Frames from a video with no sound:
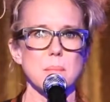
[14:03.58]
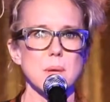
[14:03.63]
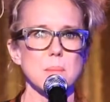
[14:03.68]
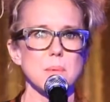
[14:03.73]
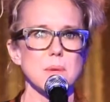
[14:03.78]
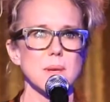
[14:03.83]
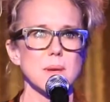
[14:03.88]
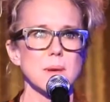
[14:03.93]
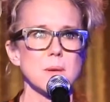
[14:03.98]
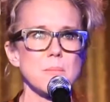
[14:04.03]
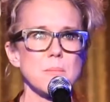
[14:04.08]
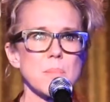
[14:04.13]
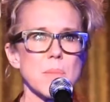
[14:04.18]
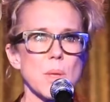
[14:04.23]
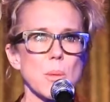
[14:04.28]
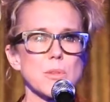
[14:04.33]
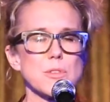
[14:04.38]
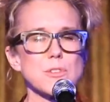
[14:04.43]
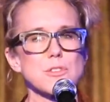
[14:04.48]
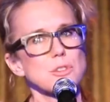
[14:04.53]
maybe
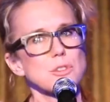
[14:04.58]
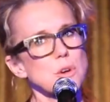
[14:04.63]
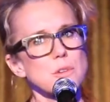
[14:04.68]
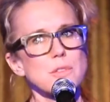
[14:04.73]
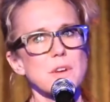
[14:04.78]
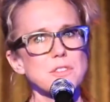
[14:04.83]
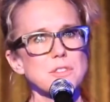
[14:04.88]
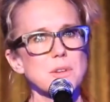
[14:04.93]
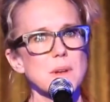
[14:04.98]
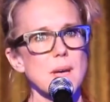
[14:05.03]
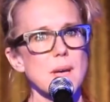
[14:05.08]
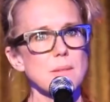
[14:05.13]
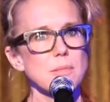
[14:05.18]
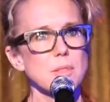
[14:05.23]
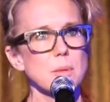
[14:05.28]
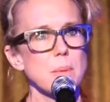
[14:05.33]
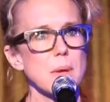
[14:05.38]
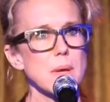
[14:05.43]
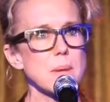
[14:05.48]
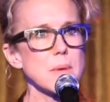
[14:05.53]
I wasn't sure if I should
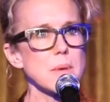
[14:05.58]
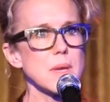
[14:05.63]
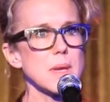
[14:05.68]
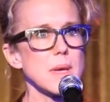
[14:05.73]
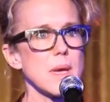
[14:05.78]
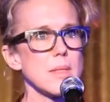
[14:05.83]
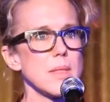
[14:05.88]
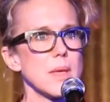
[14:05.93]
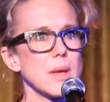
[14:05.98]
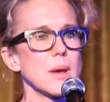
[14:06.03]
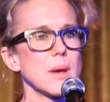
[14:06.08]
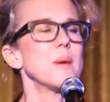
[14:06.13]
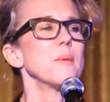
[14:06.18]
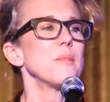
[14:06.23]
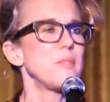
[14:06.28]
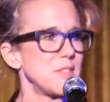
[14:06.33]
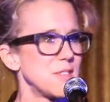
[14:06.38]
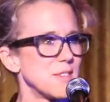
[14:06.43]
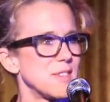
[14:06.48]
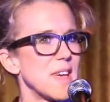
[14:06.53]
have the baby, and then
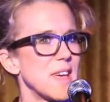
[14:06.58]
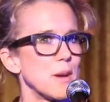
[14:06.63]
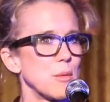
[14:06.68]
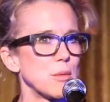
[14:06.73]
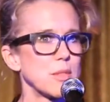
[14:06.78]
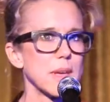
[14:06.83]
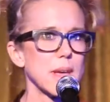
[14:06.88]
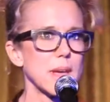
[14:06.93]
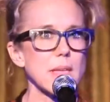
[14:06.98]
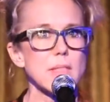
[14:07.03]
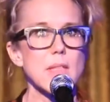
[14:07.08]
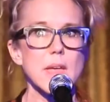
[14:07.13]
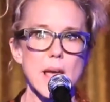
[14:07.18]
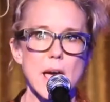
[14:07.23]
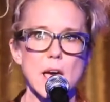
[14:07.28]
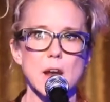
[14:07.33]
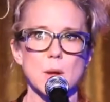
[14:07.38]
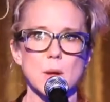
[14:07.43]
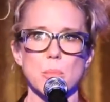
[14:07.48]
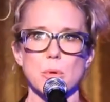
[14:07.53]
it just ended with and then
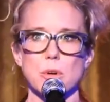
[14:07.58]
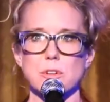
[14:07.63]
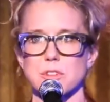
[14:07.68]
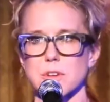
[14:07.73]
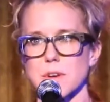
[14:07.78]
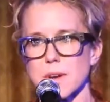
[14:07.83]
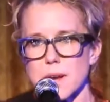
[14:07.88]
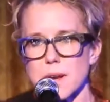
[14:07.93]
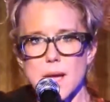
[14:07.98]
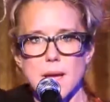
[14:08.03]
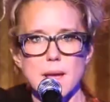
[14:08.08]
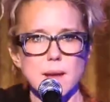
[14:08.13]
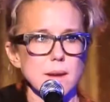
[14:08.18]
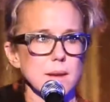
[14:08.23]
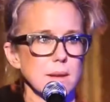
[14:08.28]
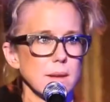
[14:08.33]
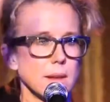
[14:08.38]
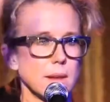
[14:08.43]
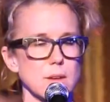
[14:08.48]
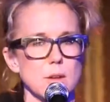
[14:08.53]
I had an abortion. Good
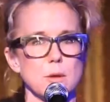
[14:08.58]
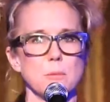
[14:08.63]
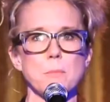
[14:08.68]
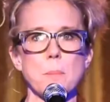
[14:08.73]
night. No.